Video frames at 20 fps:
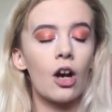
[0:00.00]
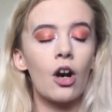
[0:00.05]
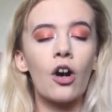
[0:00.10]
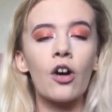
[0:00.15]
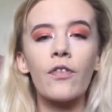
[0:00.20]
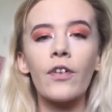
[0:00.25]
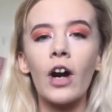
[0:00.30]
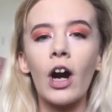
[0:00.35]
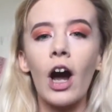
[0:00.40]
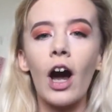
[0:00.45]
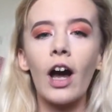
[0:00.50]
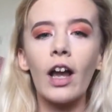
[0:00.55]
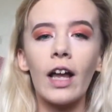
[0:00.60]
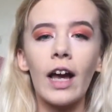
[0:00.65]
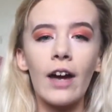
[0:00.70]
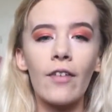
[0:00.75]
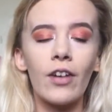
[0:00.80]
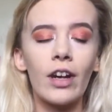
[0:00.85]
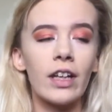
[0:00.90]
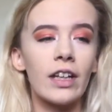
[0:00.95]
Overall,
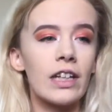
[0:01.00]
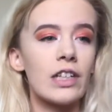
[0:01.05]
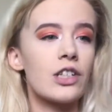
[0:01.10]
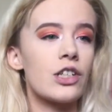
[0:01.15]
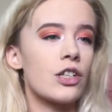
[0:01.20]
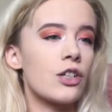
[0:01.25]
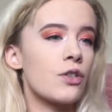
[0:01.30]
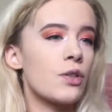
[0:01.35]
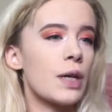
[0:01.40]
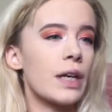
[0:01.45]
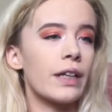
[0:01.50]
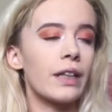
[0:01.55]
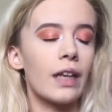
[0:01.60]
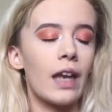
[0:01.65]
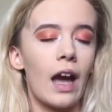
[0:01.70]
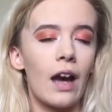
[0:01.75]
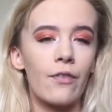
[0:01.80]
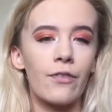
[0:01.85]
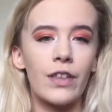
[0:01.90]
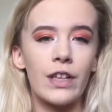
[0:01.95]
I really do
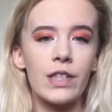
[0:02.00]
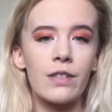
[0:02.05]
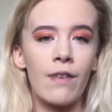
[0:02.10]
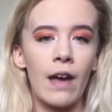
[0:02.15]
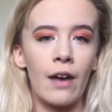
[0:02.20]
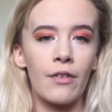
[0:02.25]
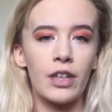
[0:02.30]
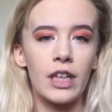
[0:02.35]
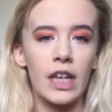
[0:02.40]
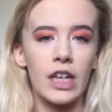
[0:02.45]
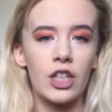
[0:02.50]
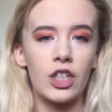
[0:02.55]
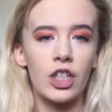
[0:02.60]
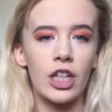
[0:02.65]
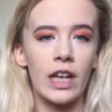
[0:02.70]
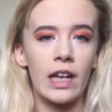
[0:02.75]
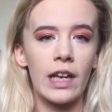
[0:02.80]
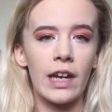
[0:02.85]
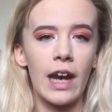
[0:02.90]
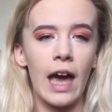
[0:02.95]
love this
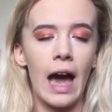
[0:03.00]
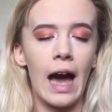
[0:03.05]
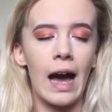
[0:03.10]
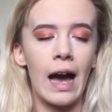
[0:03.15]
foundation.